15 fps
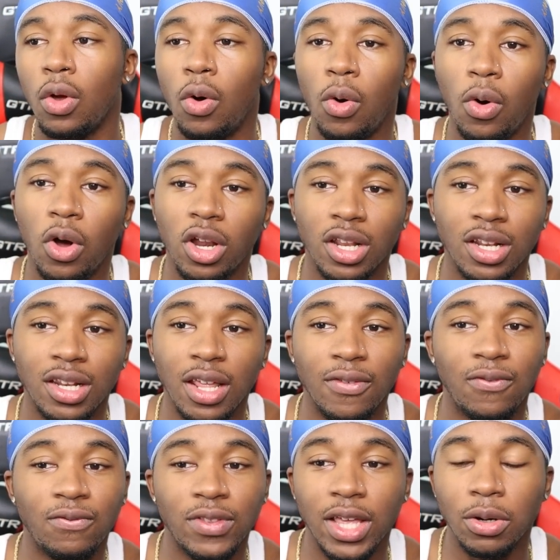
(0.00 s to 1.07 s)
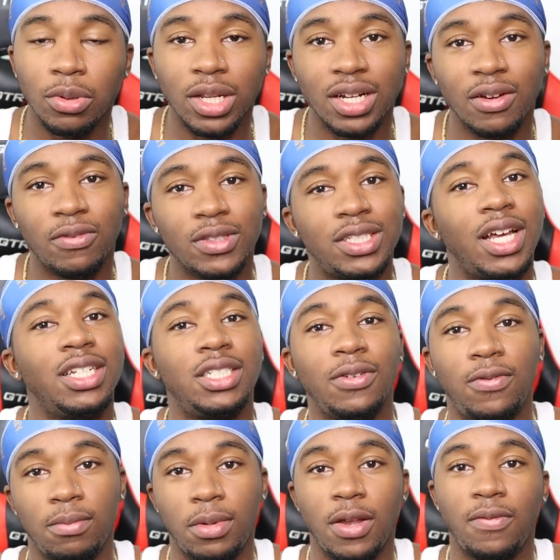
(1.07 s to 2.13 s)
or they they don't get enough
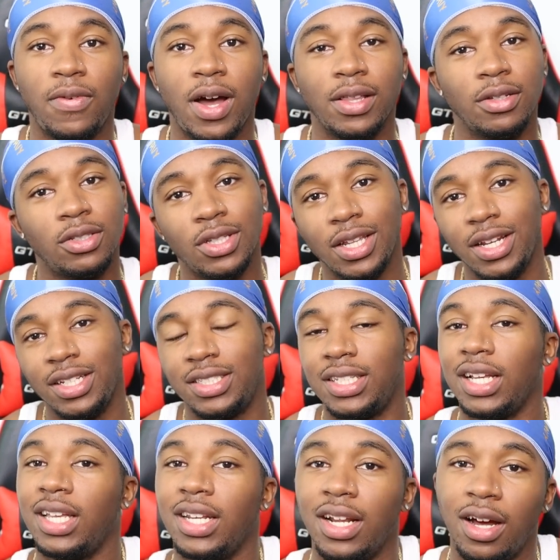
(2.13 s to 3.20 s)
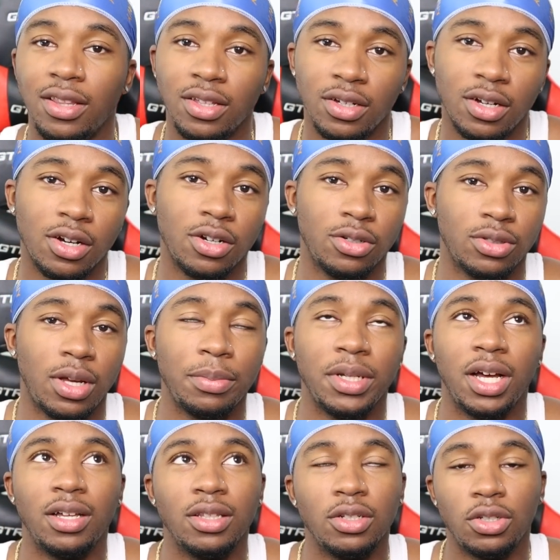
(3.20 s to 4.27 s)
attention from their father. So then they sick you to other girl. I
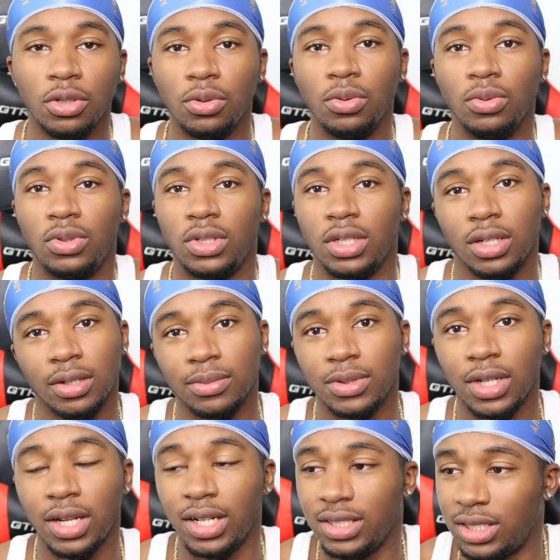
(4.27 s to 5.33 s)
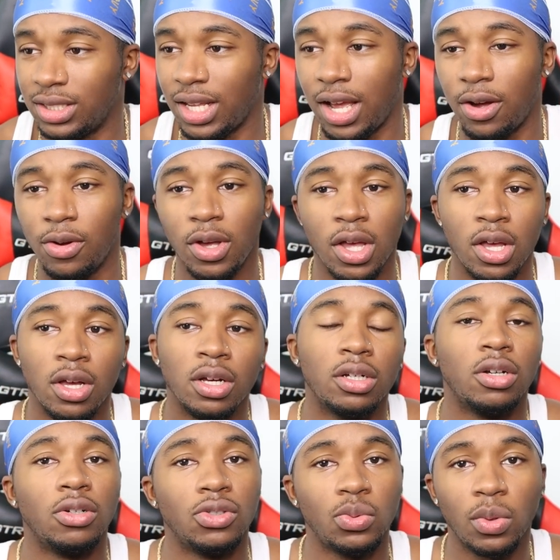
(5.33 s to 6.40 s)
mean other dudes. You know what I'm saying? That's just how
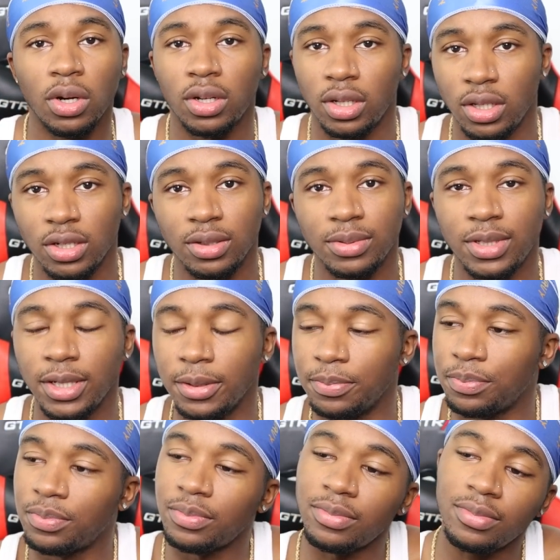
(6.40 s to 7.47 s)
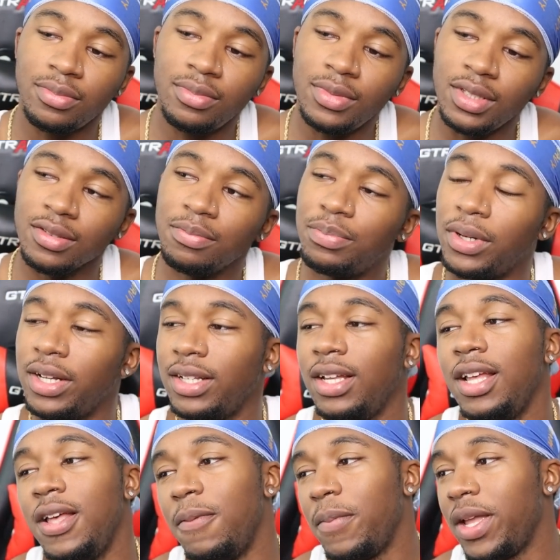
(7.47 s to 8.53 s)
girls work. You know what I'm saying?
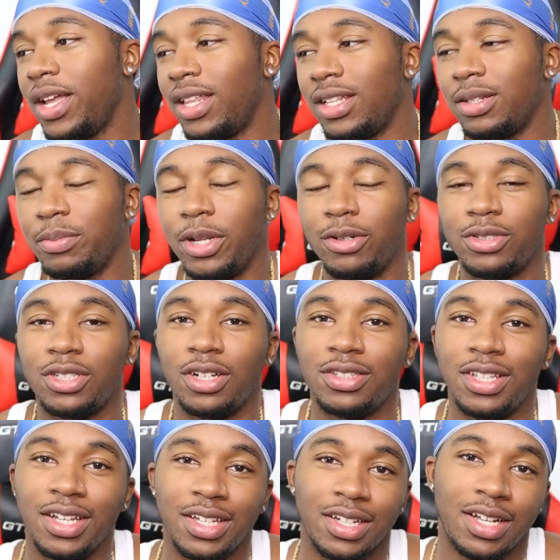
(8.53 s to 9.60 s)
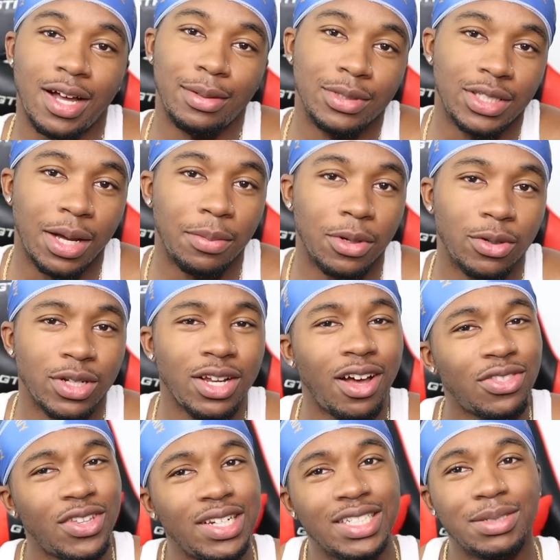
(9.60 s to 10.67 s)
But man, y'all let me know what y'all think in the comments down below. Do
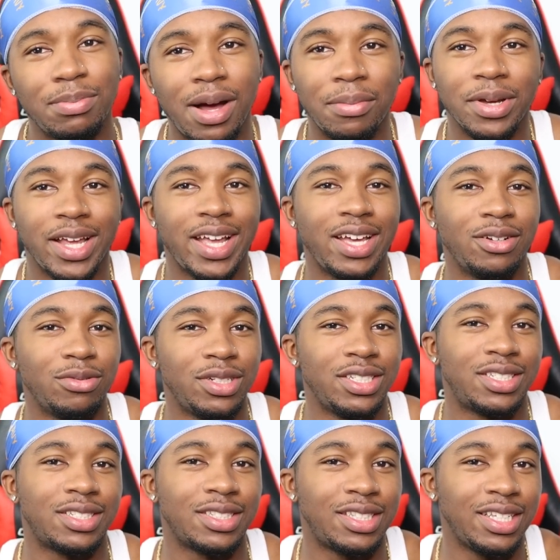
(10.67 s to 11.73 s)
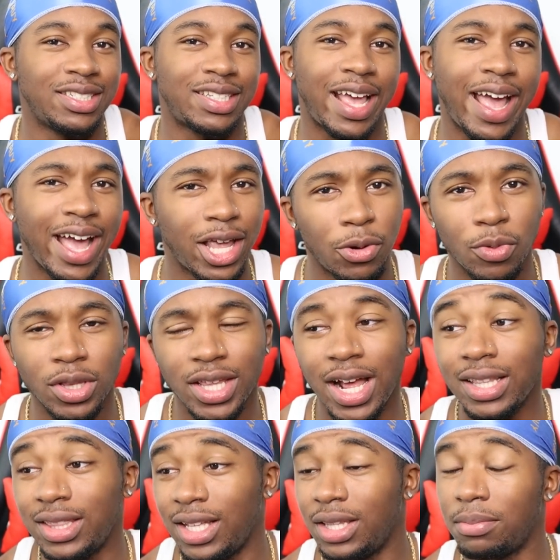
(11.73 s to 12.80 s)
y'all think this mama handled this this accurately?
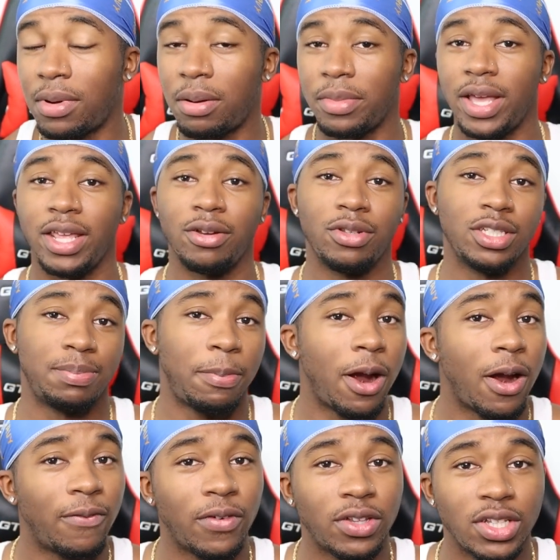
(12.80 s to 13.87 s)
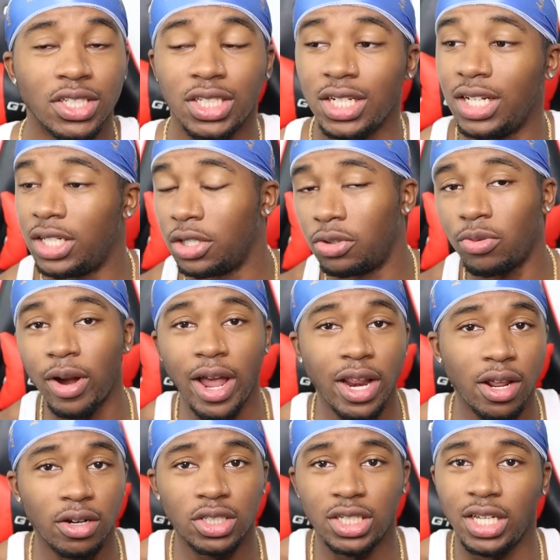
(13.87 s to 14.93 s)
I think the mama handled this perfectly. She didn't
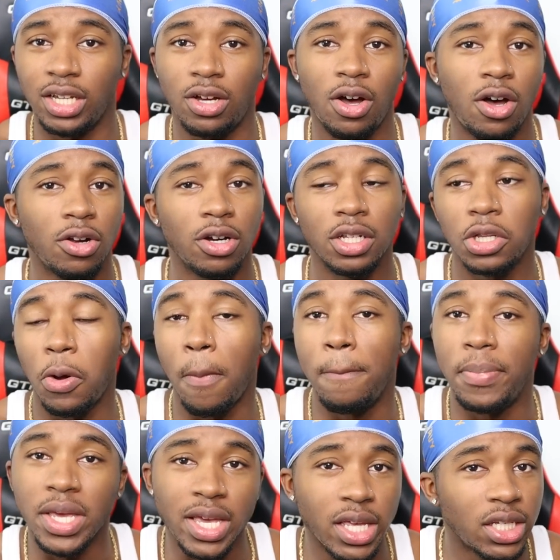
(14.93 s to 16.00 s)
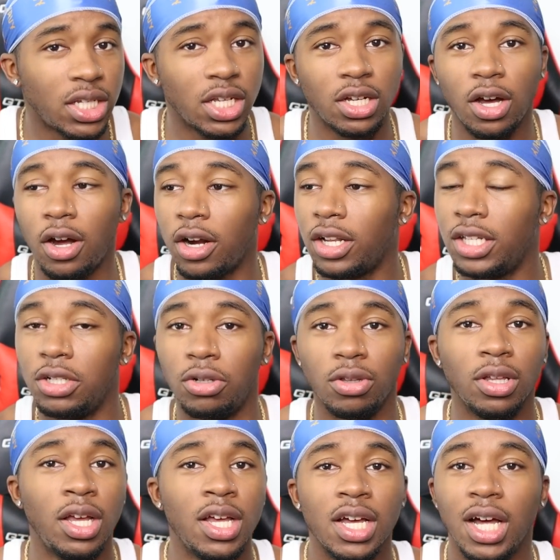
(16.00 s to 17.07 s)
degrade her. She didn't call her a little b. She didn't call her a
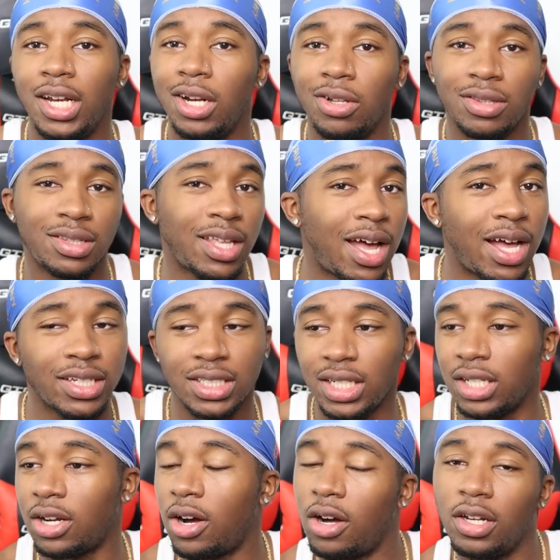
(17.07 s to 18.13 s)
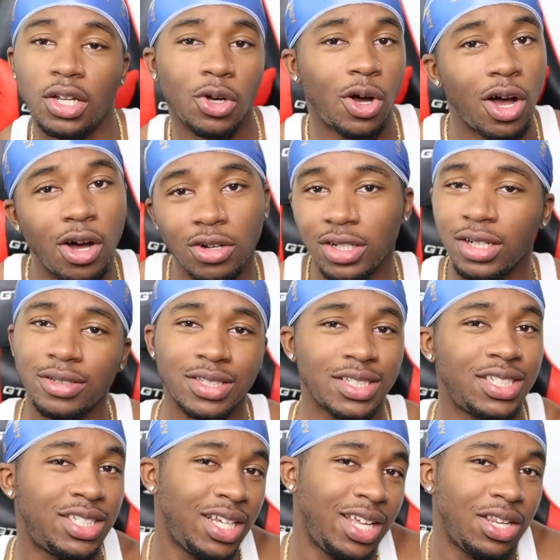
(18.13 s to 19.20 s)
little a little thought. She didn't call her a little hoe. You know,
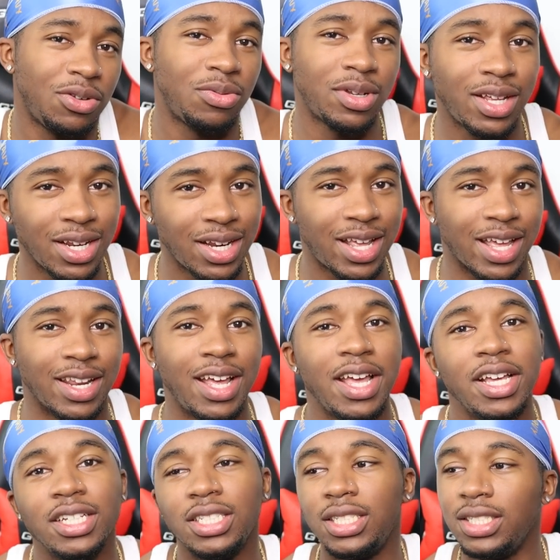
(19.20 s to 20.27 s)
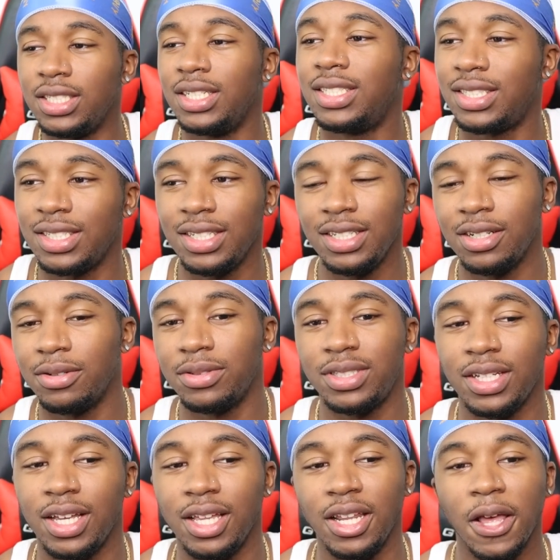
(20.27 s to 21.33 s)
she didn't do none of that. She just you know what I'm
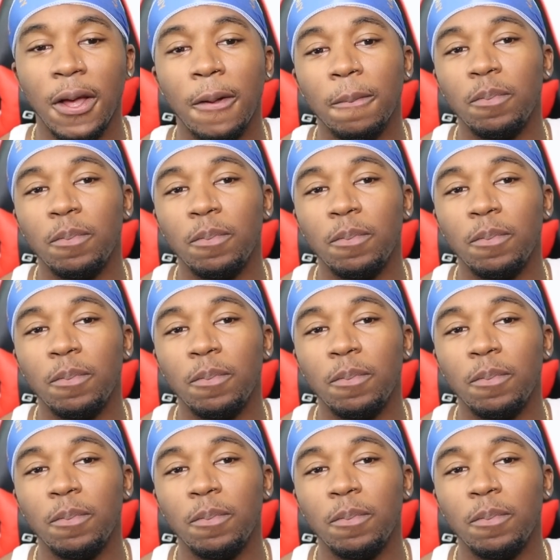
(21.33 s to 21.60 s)
saying